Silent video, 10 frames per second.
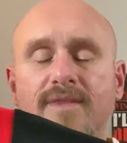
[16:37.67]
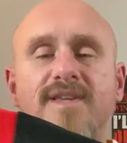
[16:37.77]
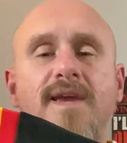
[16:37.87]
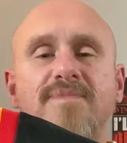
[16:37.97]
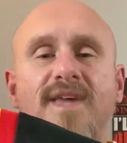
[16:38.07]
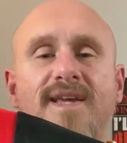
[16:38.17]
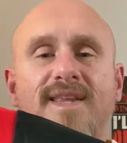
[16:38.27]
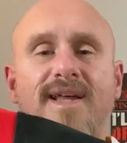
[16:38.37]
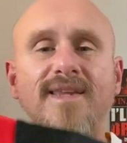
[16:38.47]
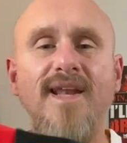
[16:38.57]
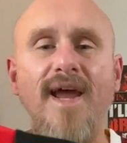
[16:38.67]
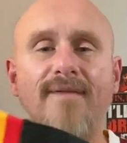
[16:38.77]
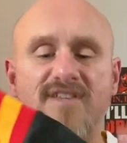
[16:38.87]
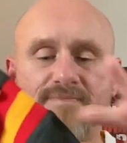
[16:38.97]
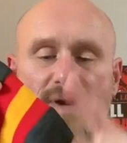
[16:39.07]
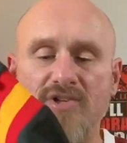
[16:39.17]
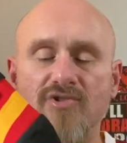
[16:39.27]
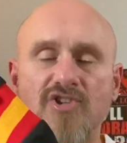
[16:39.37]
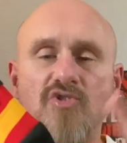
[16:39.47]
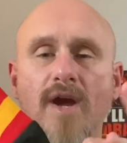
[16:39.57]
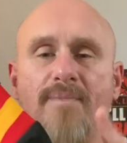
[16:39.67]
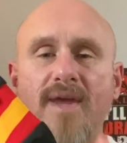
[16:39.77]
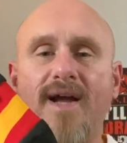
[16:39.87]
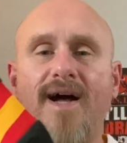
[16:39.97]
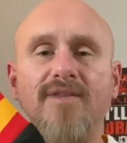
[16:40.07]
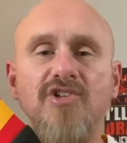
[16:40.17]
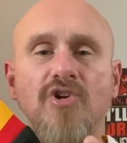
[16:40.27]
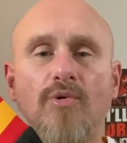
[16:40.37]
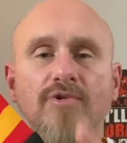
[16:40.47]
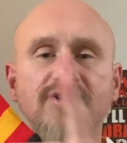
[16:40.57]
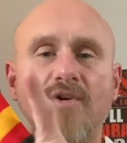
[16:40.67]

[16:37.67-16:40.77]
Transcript: teams like that have special striping on the shoulders